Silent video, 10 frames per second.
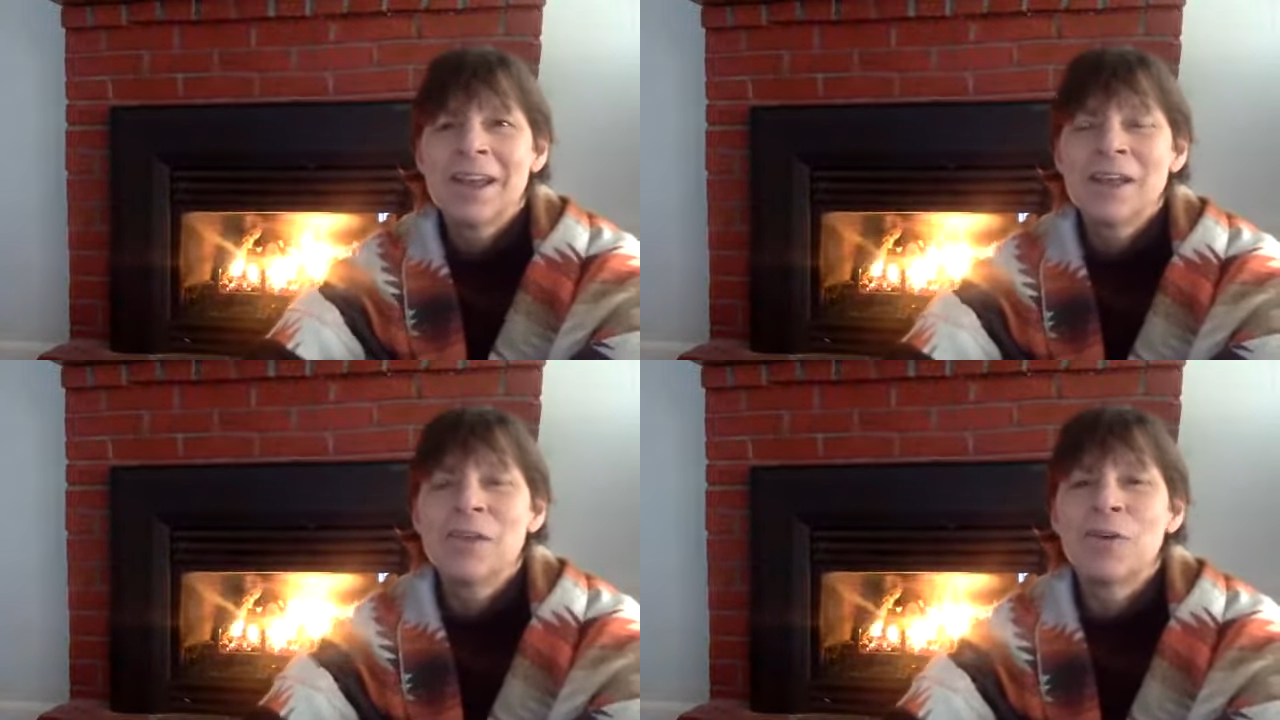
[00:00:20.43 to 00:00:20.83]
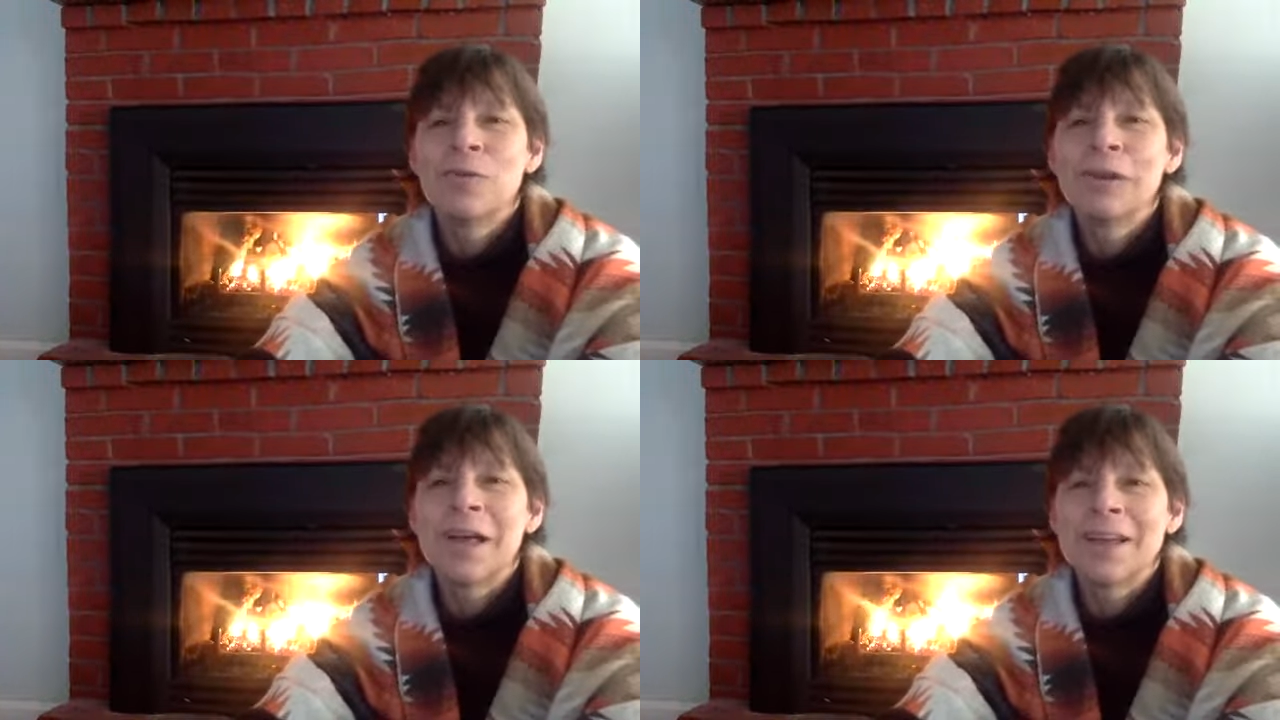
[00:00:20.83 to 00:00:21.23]
you're
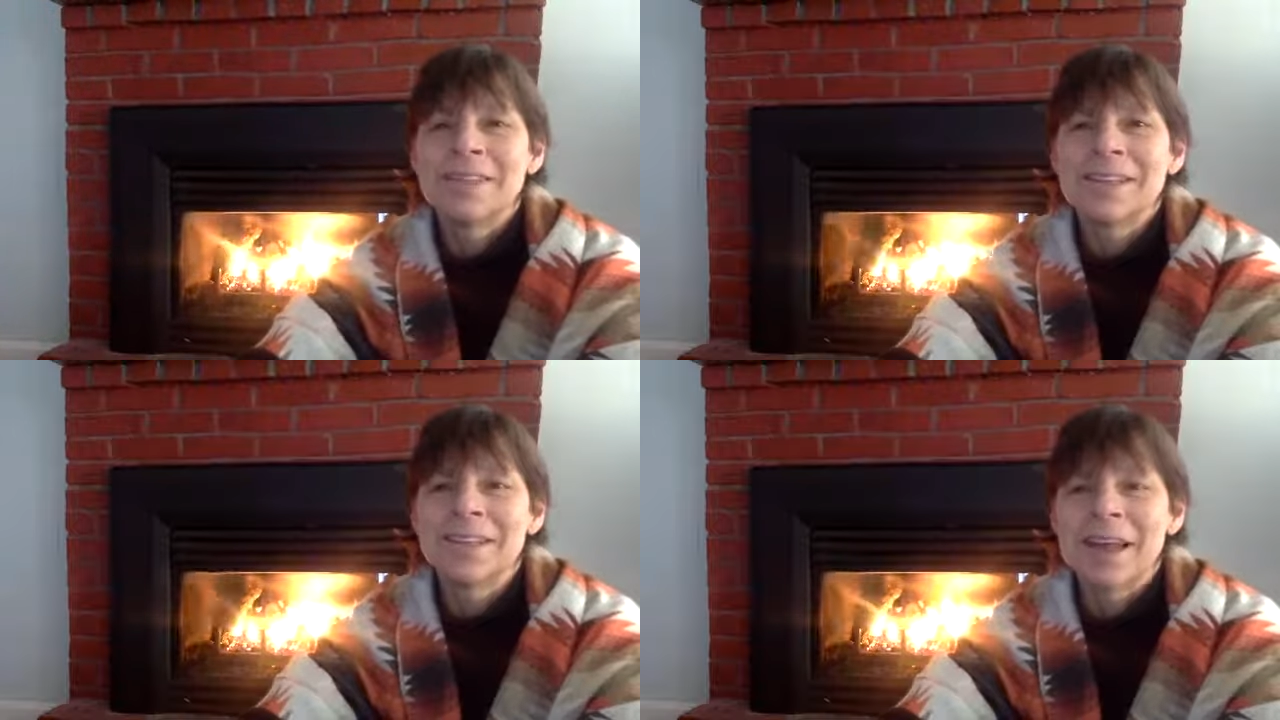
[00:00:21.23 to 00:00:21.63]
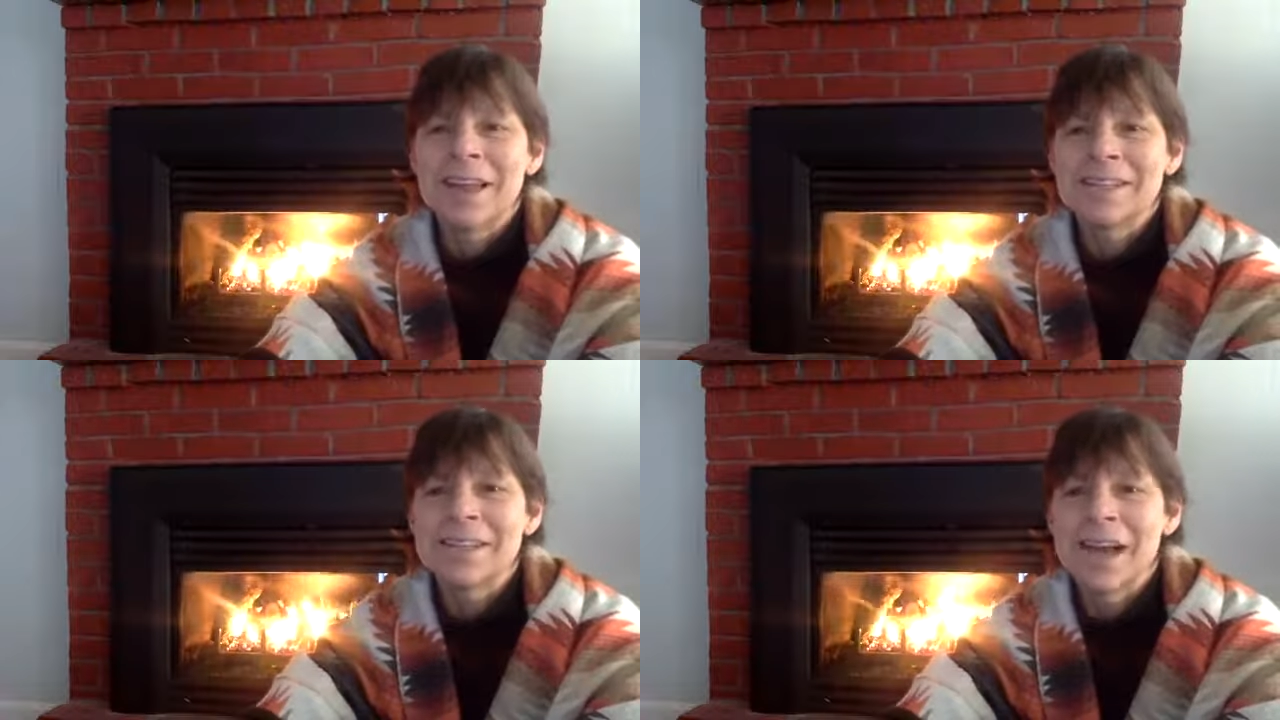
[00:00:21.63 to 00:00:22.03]
realizing
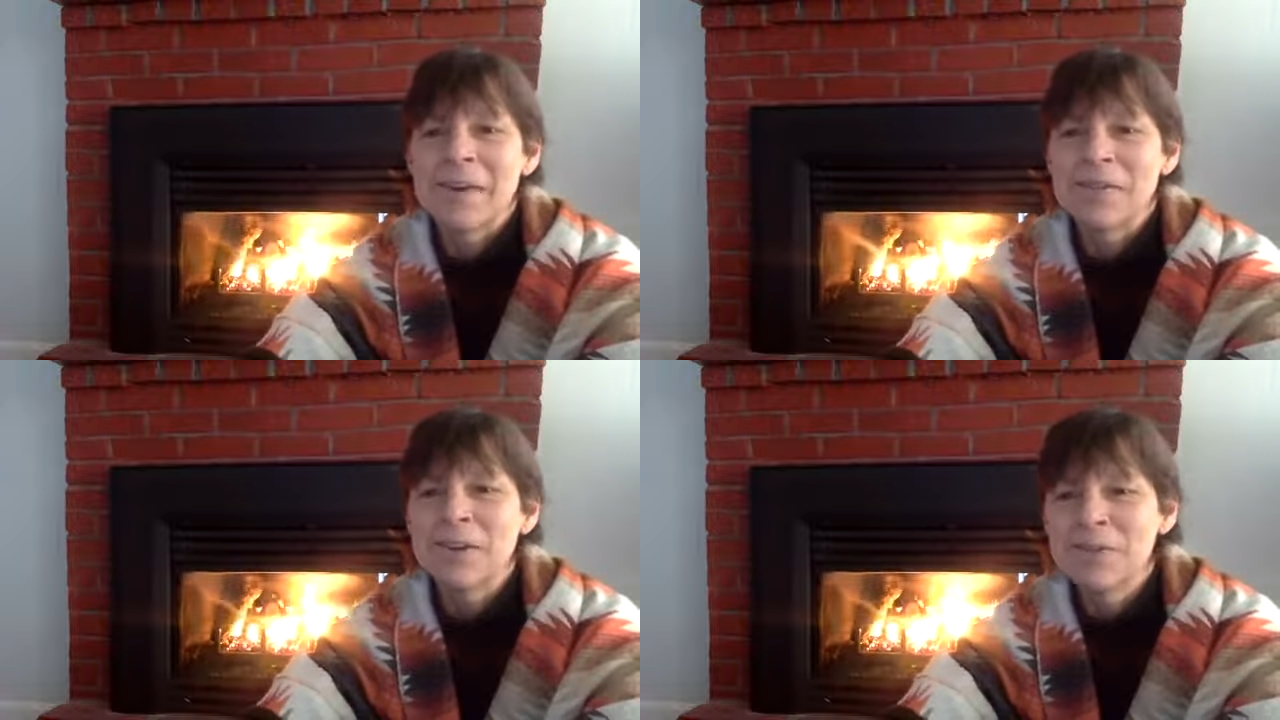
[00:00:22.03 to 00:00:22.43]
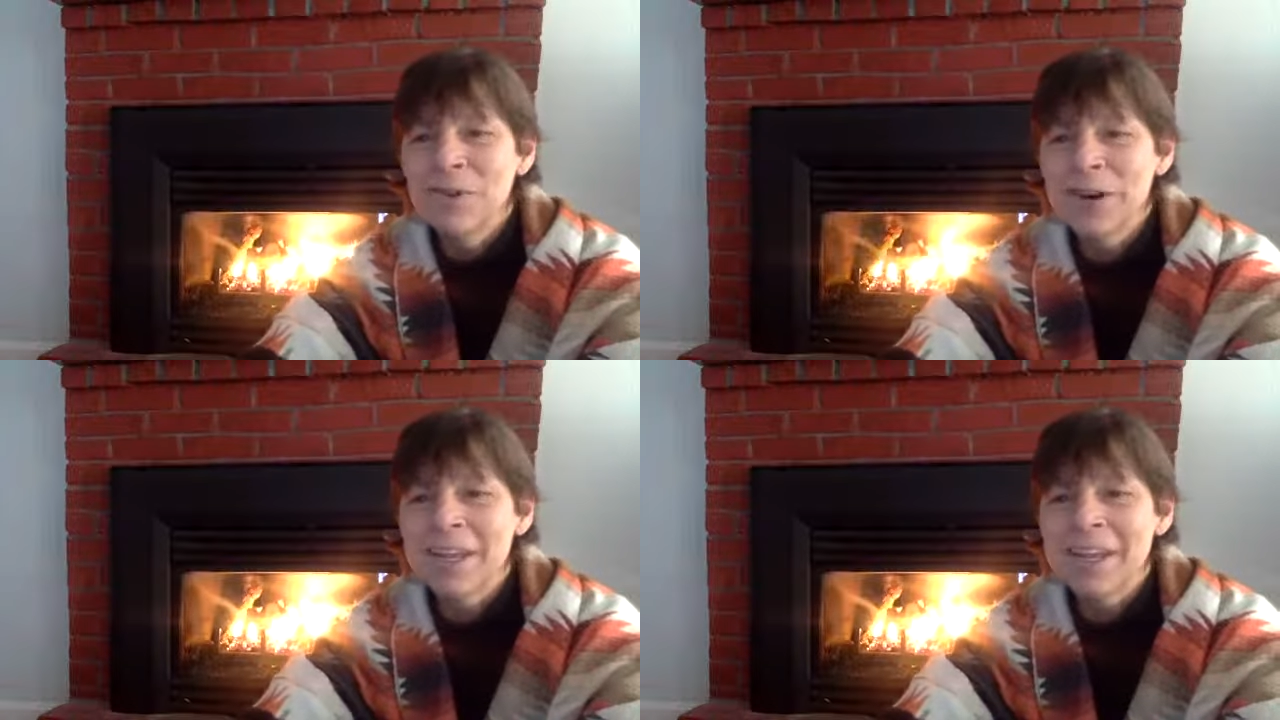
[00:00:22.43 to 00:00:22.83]
that, good
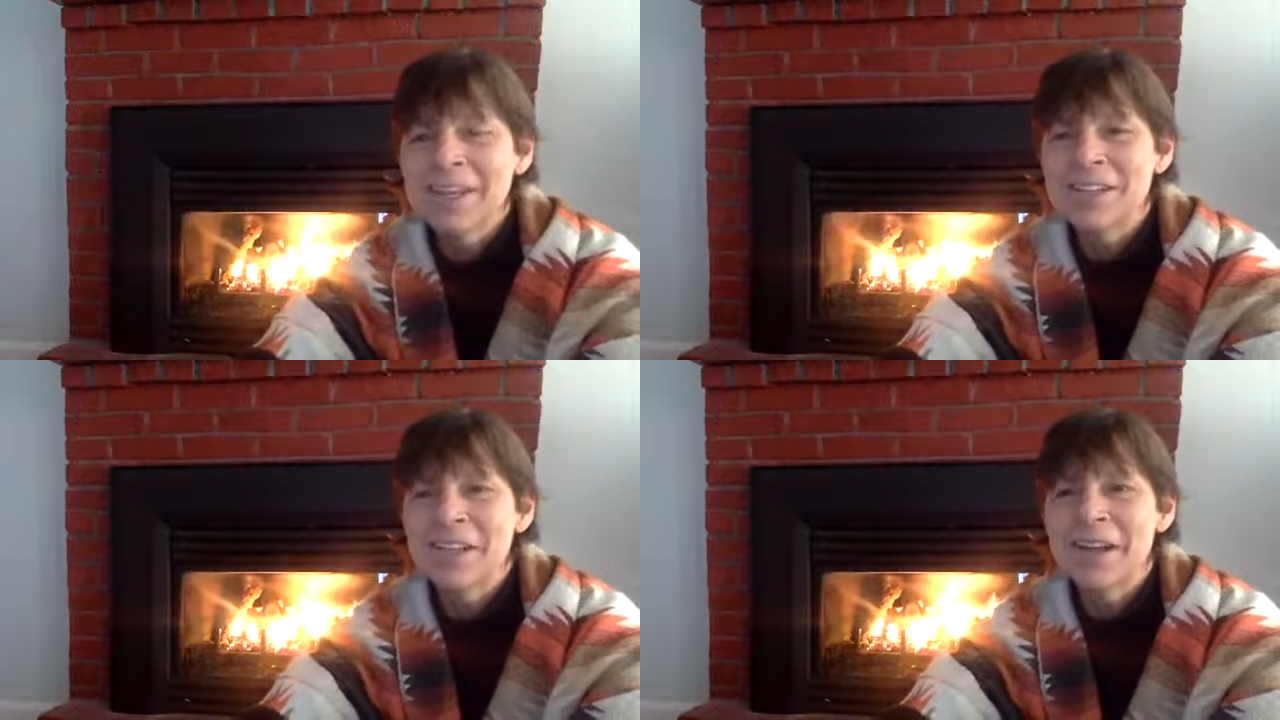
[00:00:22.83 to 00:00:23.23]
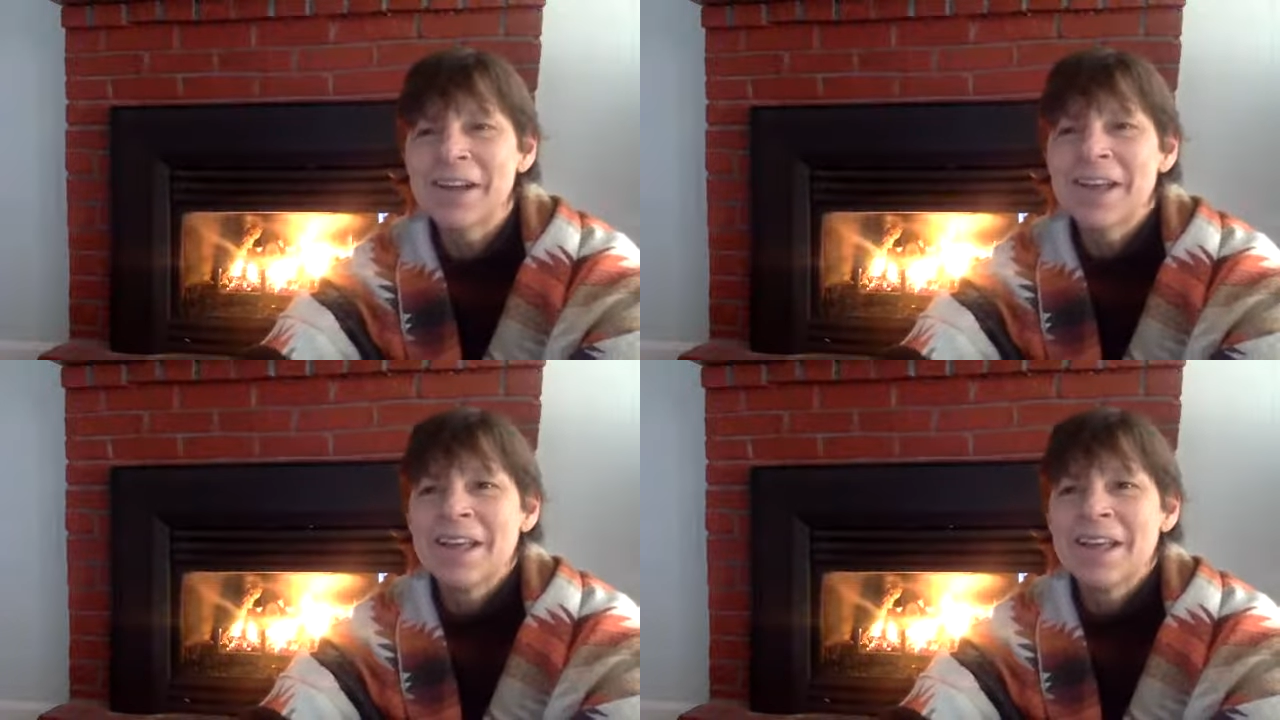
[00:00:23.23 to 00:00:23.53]
morning, Angela,